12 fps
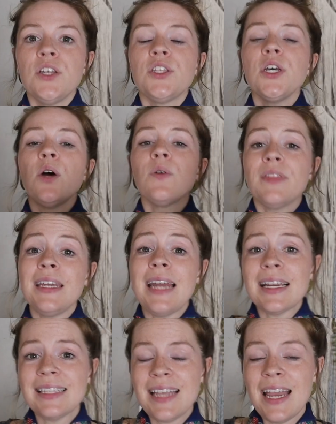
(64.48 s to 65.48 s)
so the
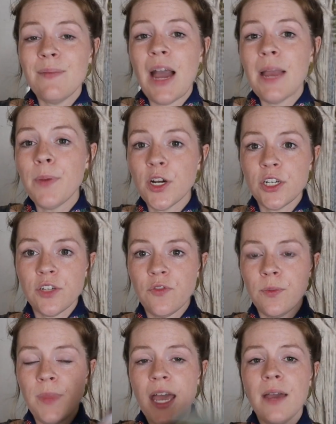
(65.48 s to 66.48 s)
next time I purchase
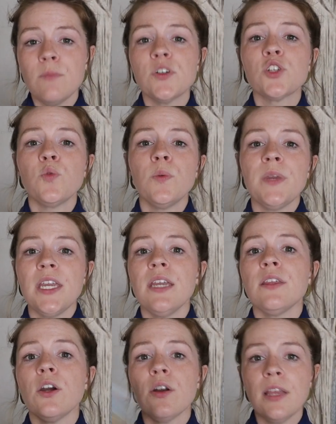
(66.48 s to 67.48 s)
from them, which will be
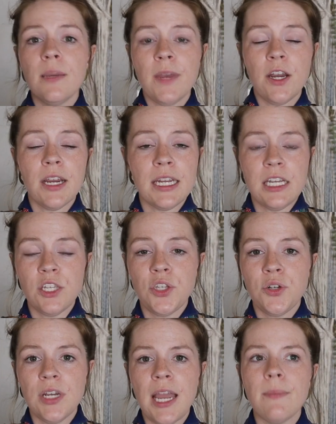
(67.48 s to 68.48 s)
the early American
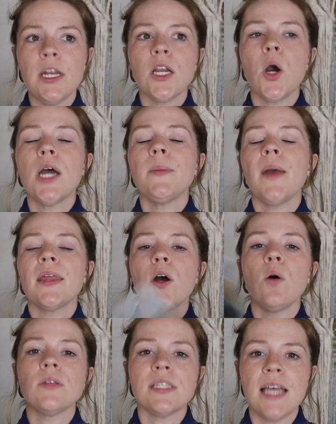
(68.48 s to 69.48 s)
history, I'm gonna go ahead and buy the
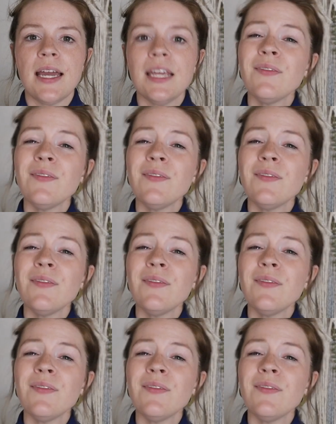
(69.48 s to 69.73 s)
whole set.